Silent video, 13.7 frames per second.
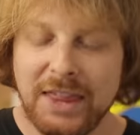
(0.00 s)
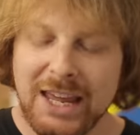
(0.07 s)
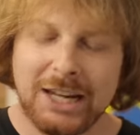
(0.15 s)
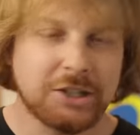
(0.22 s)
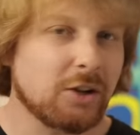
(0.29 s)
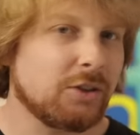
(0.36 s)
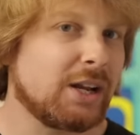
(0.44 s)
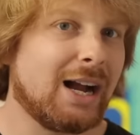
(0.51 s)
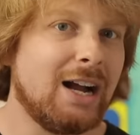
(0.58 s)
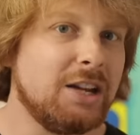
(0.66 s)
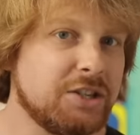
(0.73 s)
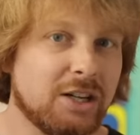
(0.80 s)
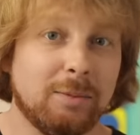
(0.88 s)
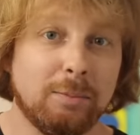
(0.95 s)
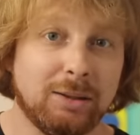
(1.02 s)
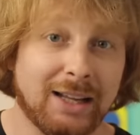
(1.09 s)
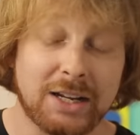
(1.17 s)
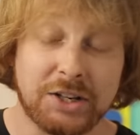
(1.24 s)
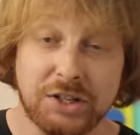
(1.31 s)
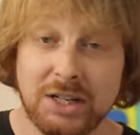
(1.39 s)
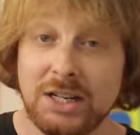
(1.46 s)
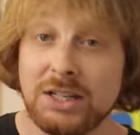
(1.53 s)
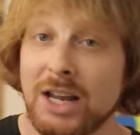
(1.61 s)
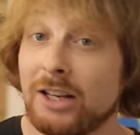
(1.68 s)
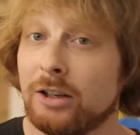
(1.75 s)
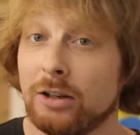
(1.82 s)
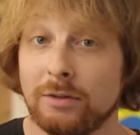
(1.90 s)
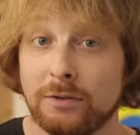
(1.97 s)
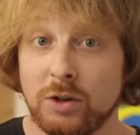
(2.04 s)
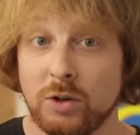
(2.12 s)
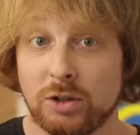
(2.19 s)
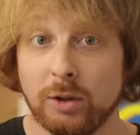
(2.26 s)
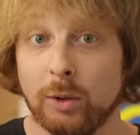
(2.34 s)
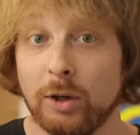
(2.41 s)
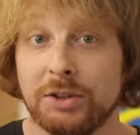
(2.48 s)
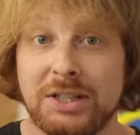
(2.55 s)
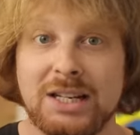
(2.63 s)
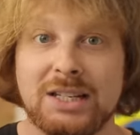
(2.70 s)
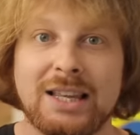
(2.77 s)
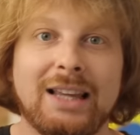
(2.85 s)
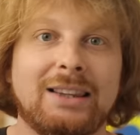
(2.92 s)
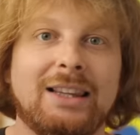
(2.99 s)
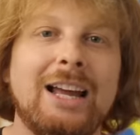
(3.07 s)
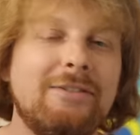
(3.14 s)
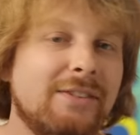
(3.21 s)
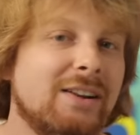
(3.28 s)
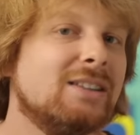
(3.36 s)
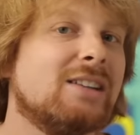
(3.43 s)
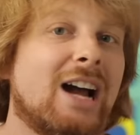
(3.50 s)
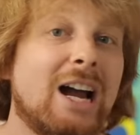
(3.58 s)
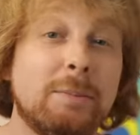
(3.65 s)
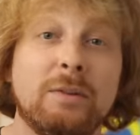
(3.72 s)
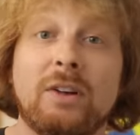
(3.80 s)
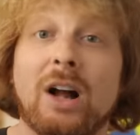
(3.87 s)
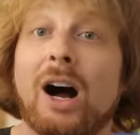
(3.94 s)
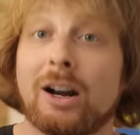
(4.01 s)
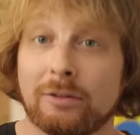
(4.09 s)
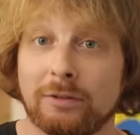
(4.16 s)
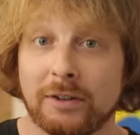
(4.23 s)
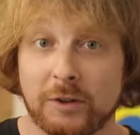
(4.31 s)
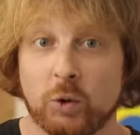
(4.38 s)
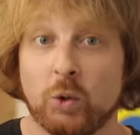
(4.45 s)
These are the kinds of complexities and confused loyalties that life in a time of conflict